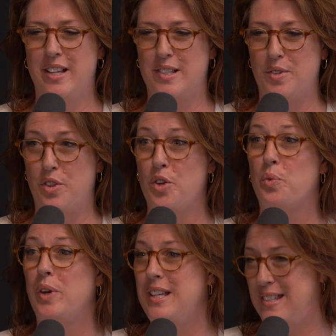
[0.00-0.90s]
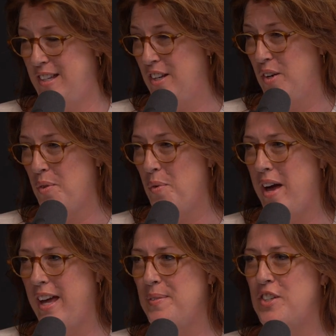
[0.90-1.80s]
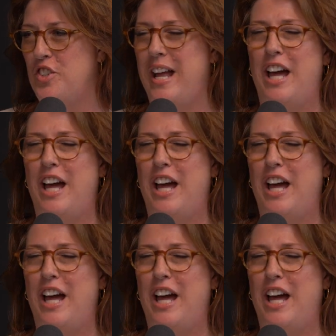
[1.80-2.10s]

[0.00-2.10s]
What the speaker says: is the reason why I'm such an